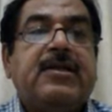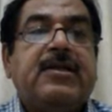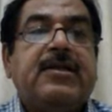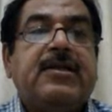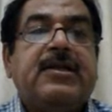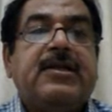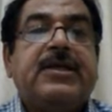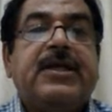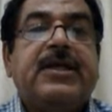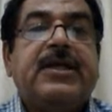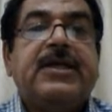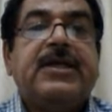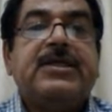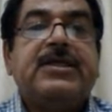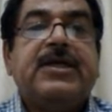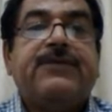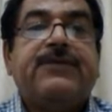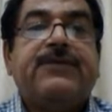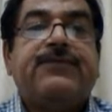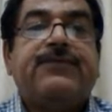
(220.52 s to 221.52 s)
The grains
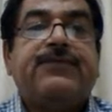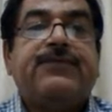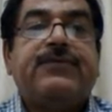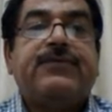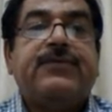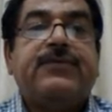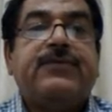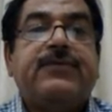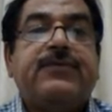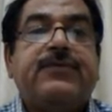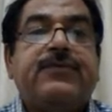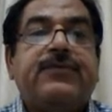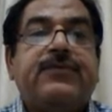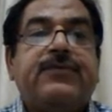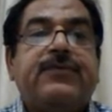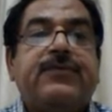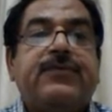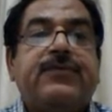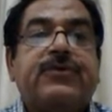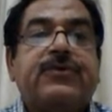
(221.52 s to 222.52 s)
of
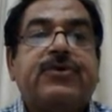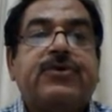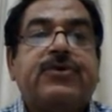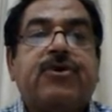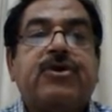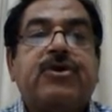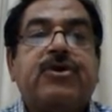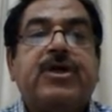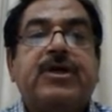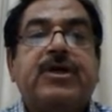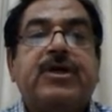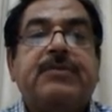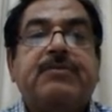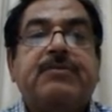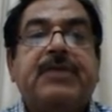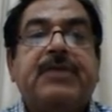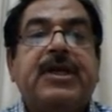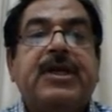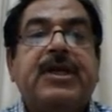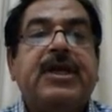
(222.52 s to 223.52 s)

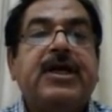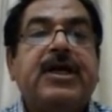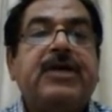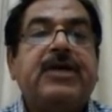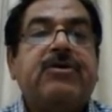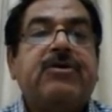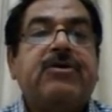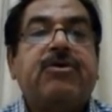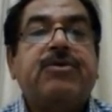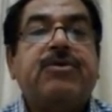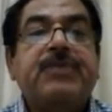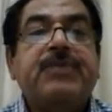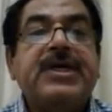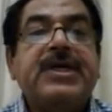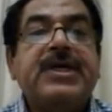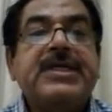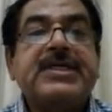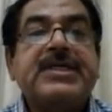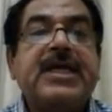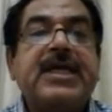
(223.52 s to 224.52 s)
sorghum, millet, or
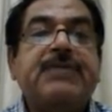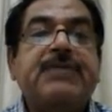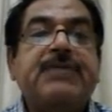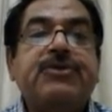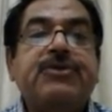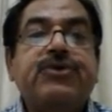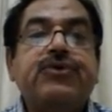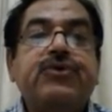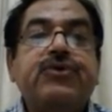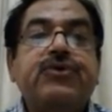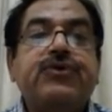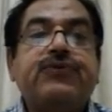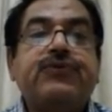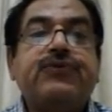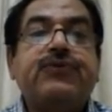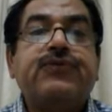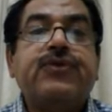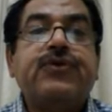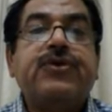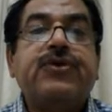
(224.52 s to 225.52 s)
maize can be used
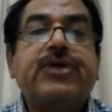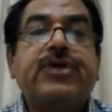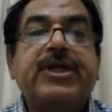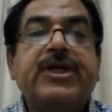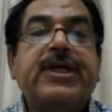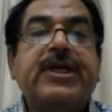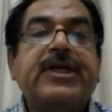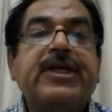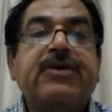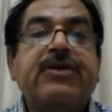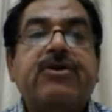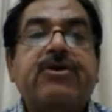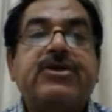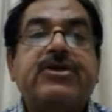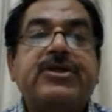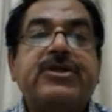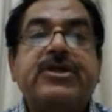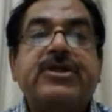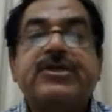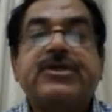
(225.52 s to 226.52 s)
for rearing
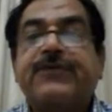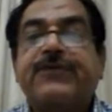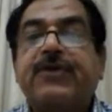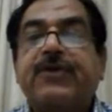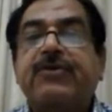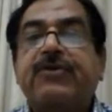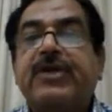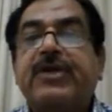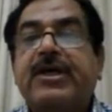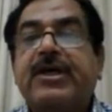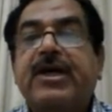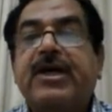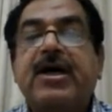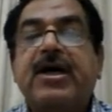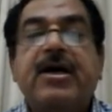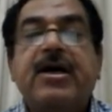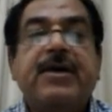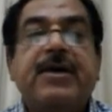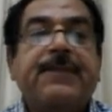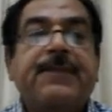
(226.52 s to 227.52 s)
Corsera cephalonica
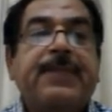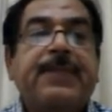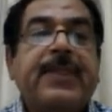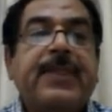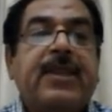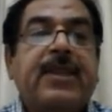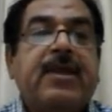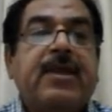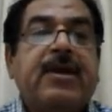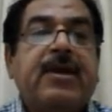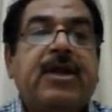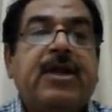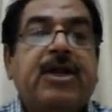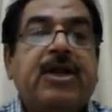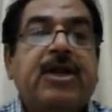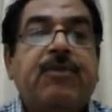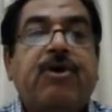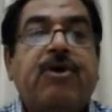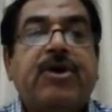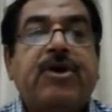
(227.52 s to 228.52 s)
in
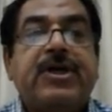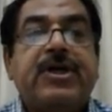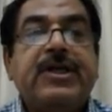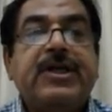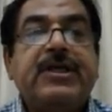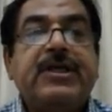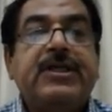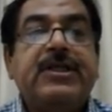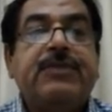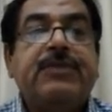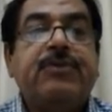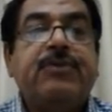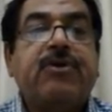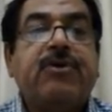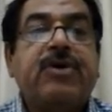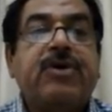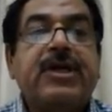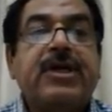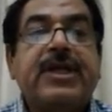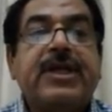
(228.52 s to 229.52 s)
laboratory. The
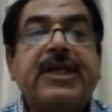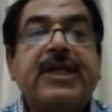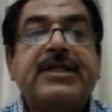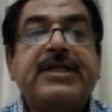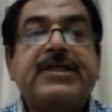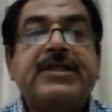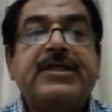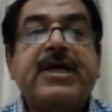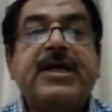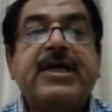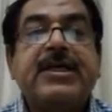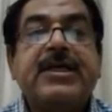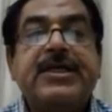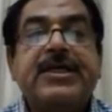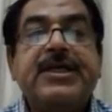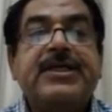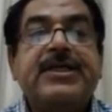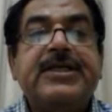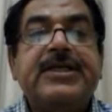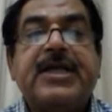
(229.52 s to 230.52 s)
broken grains are
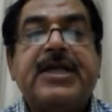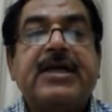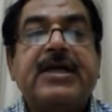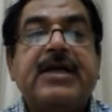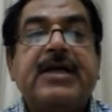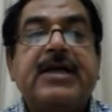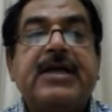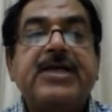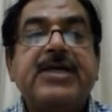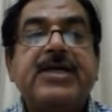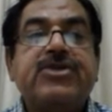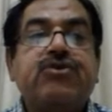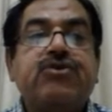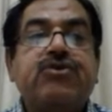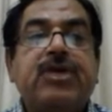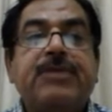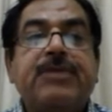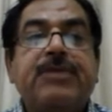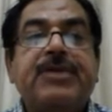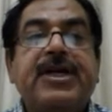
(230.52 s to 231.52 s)
heat sterilized to
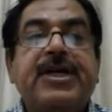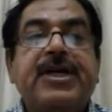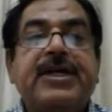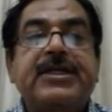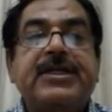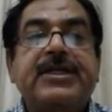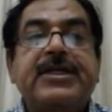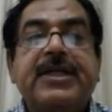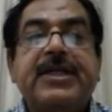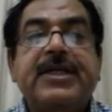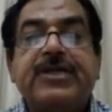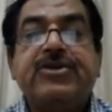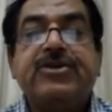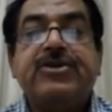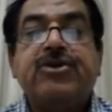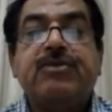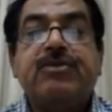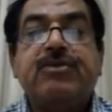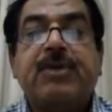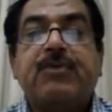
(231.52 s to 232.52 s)
eliminate the
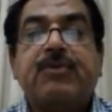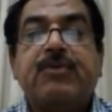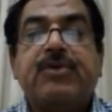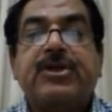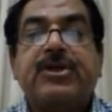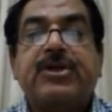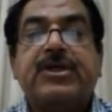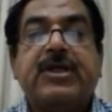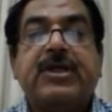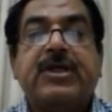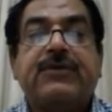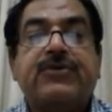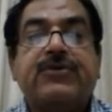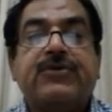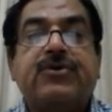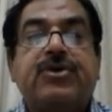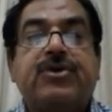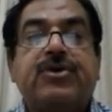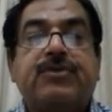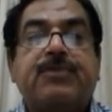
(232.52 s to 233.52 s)
residual population of
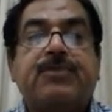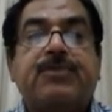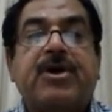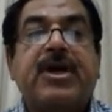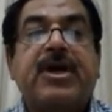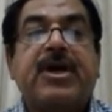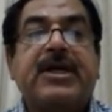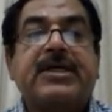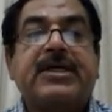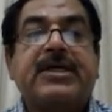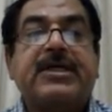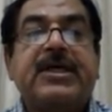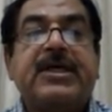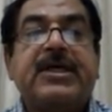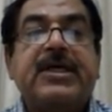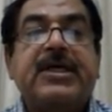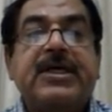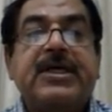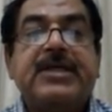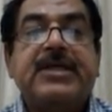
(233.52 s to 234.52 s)
stored product
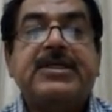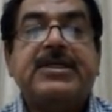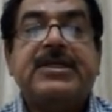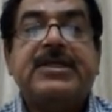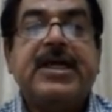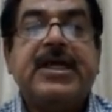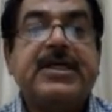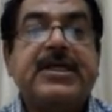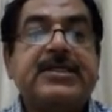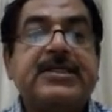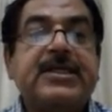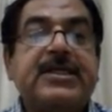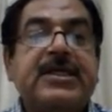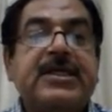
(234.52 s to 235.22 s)
insects.